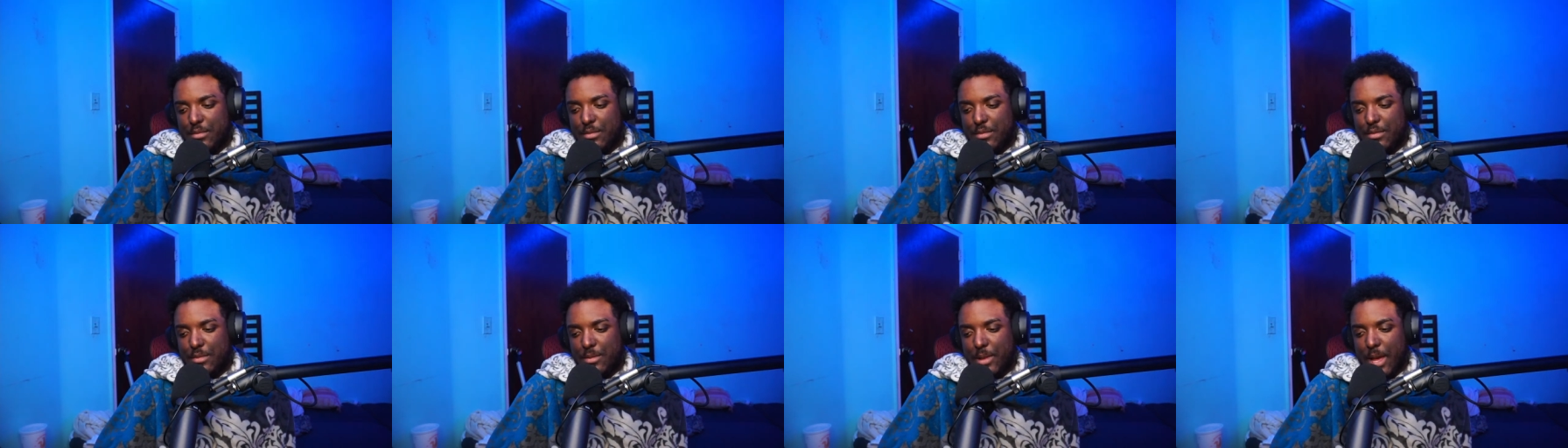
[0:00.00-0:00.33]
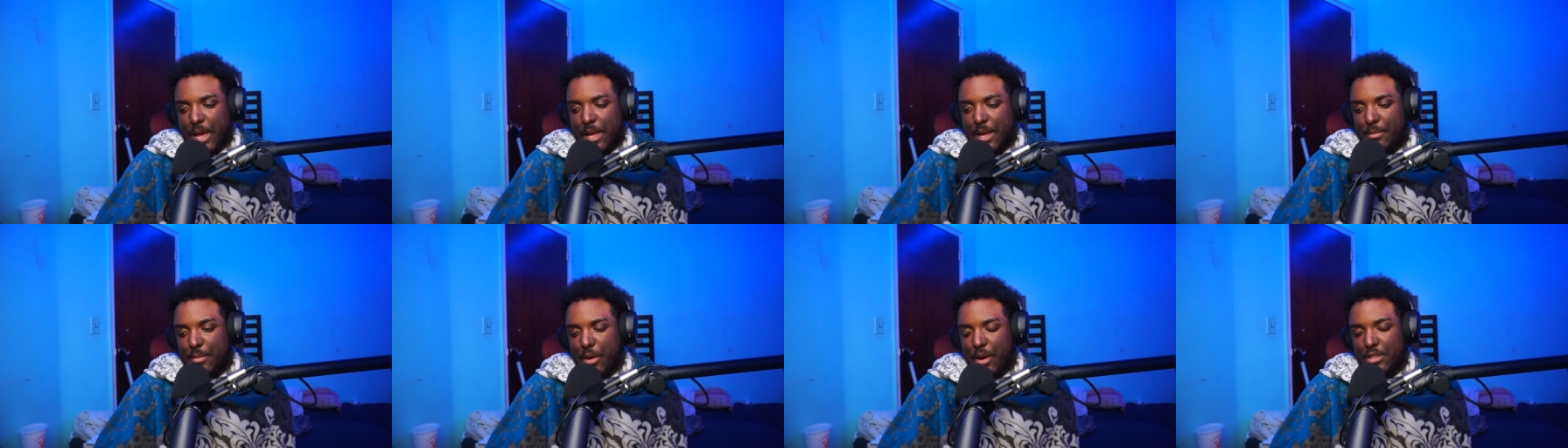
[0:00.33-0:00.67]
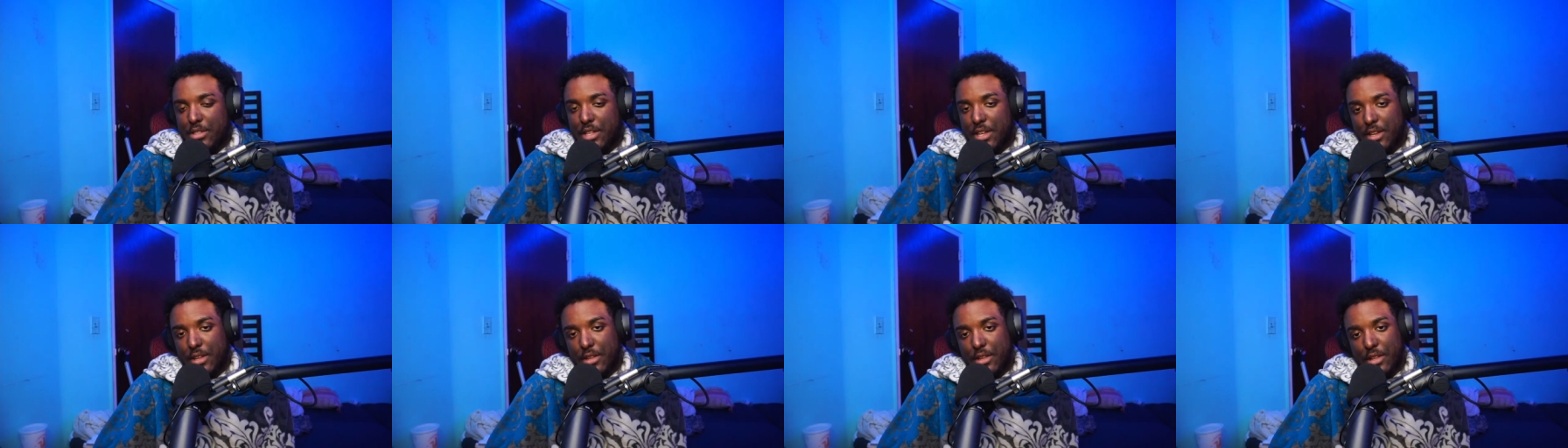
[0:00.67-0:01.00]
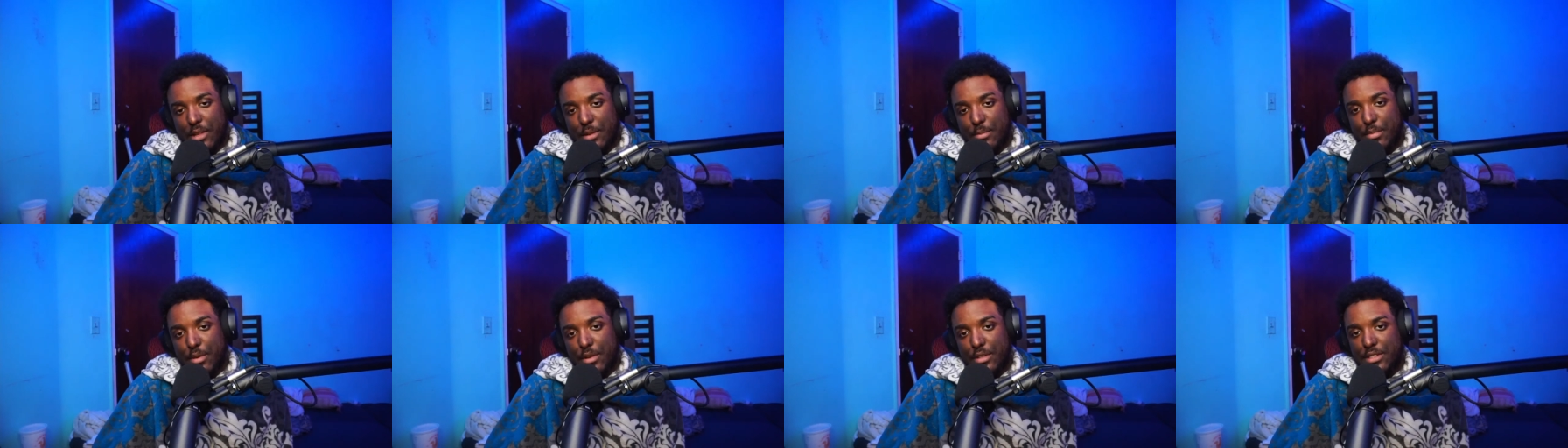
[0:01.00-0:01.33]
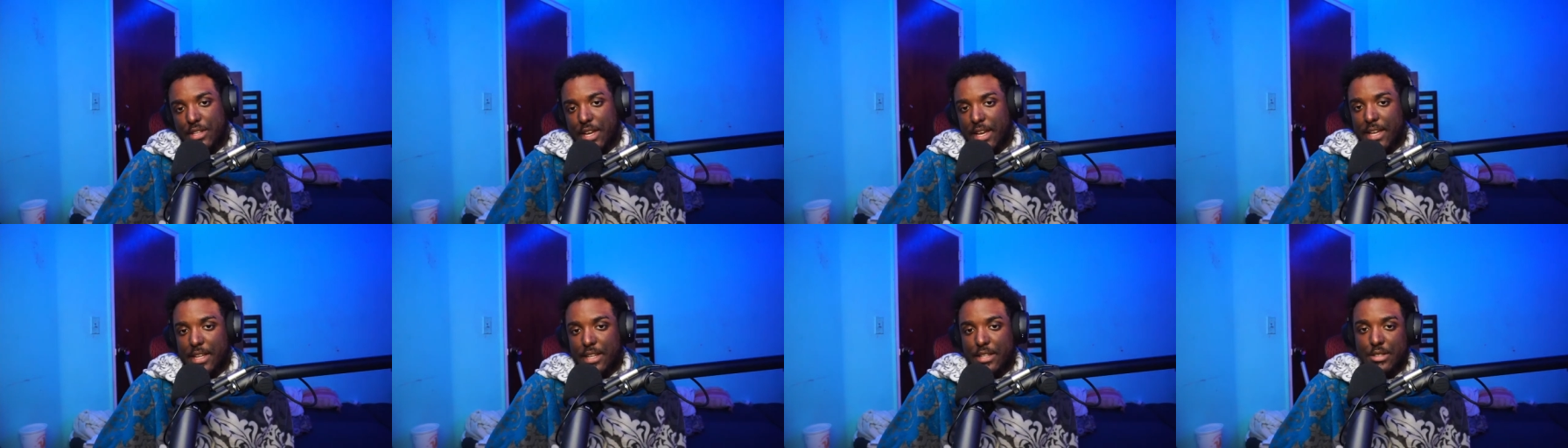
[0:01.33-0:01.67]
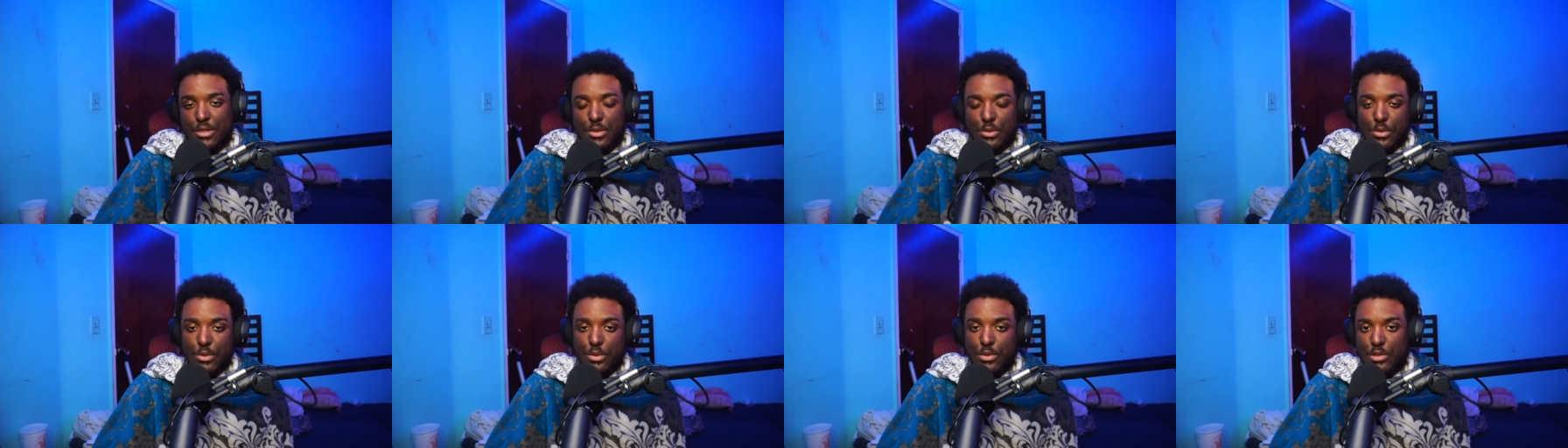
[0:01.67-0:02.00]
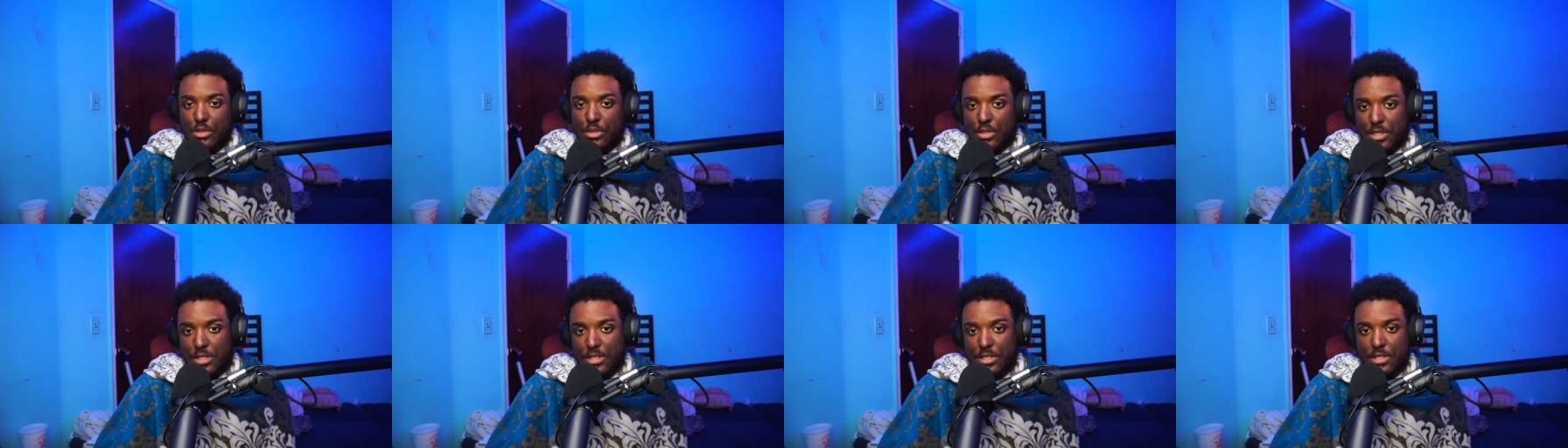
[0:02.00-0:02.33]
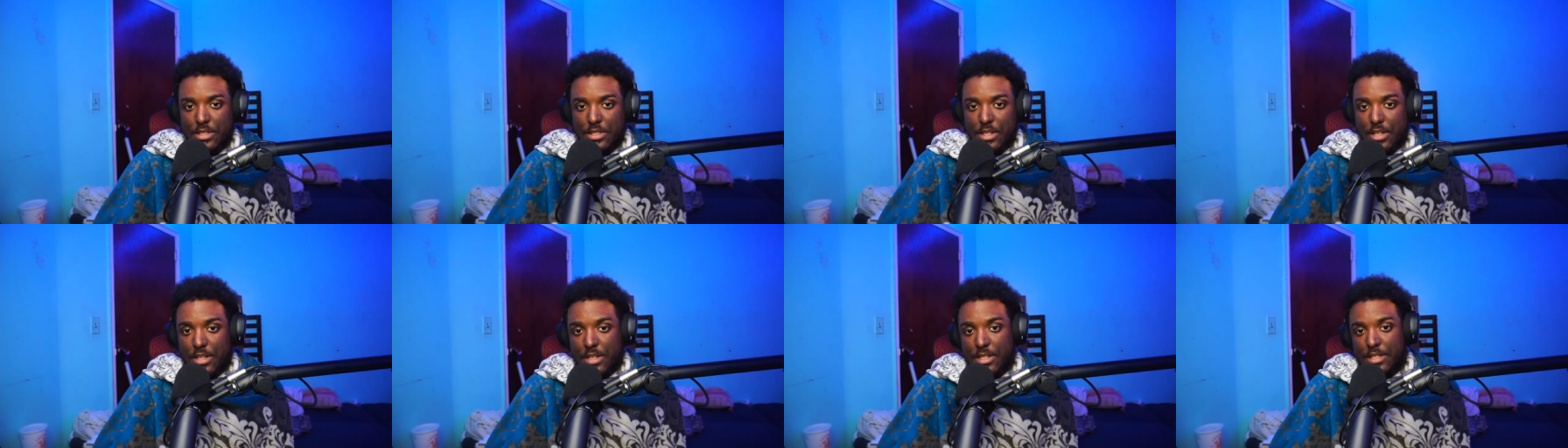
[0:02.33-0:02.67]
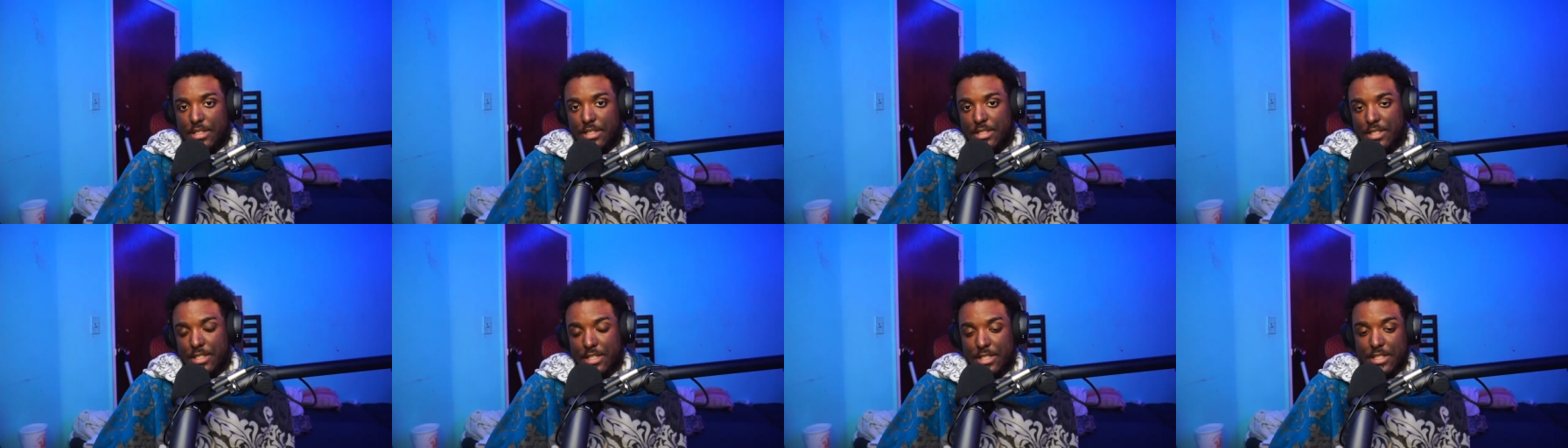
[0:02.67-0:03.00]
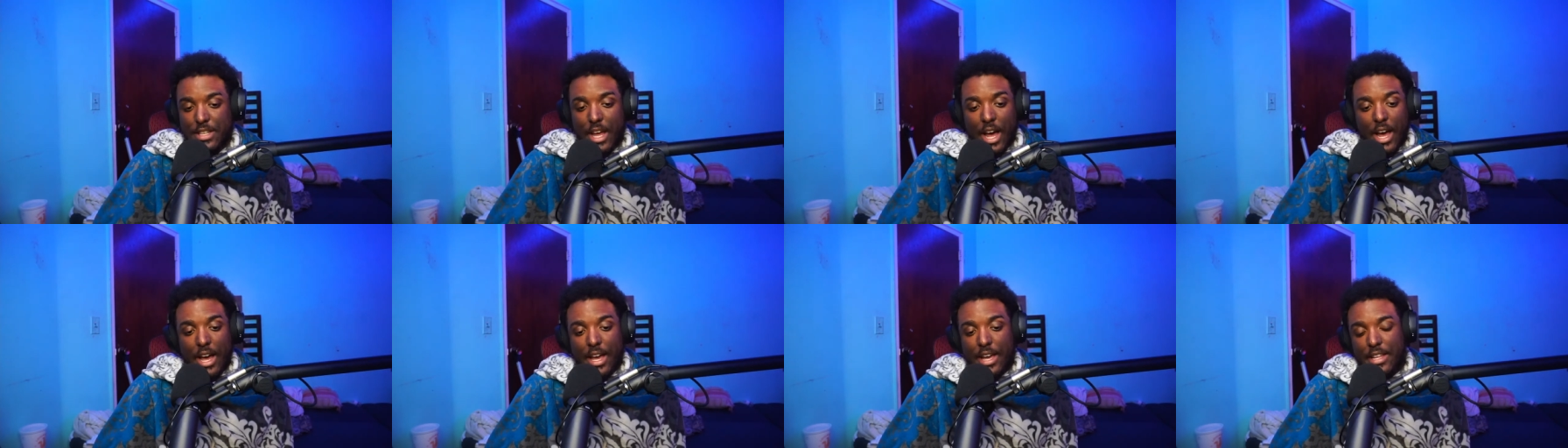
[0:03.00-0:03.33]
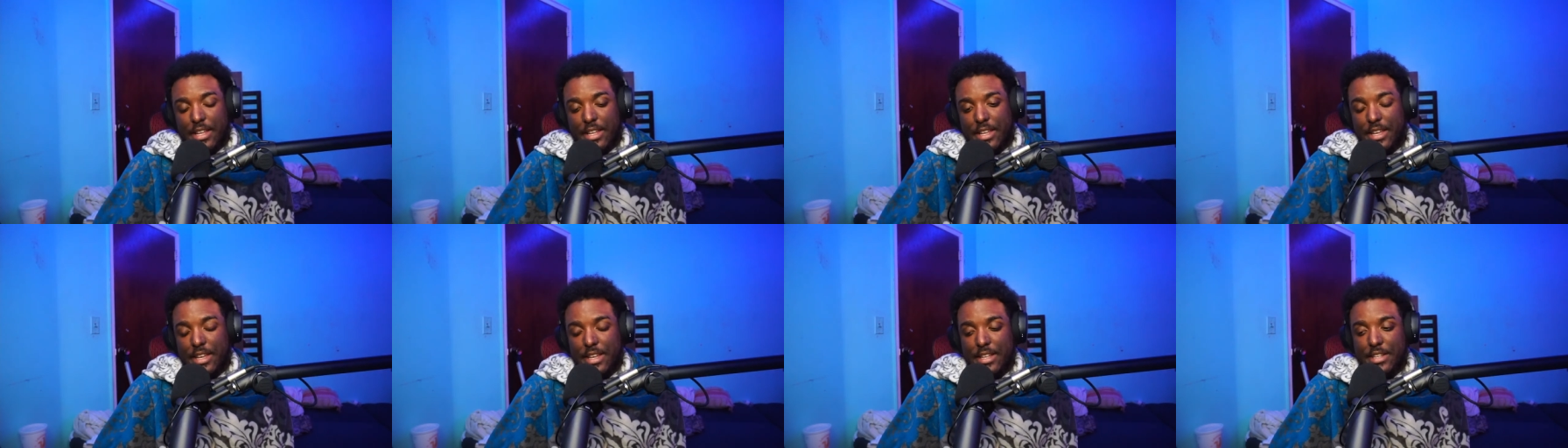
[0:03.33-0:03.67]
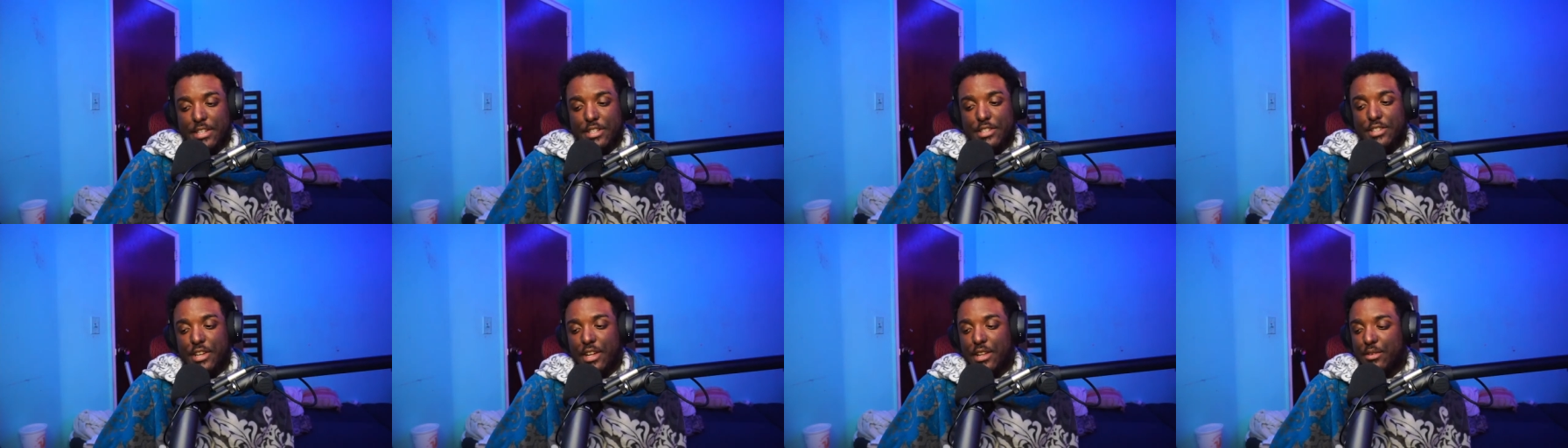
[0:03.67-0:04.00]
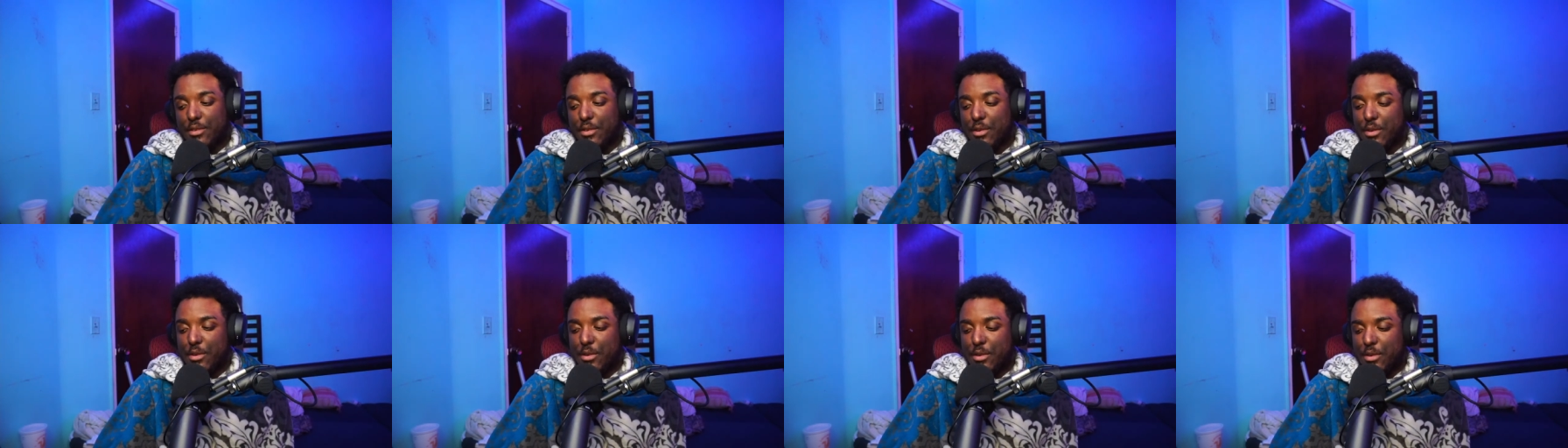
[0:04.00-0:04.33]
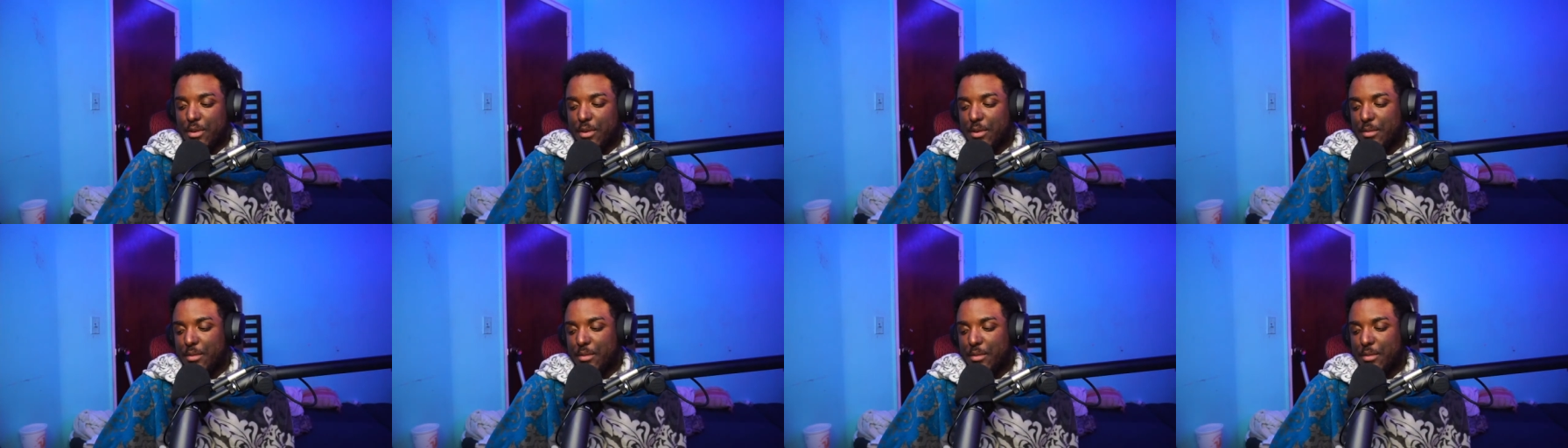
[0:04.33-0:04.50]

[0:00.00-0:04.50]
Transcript: like particularly pertained to just society in general,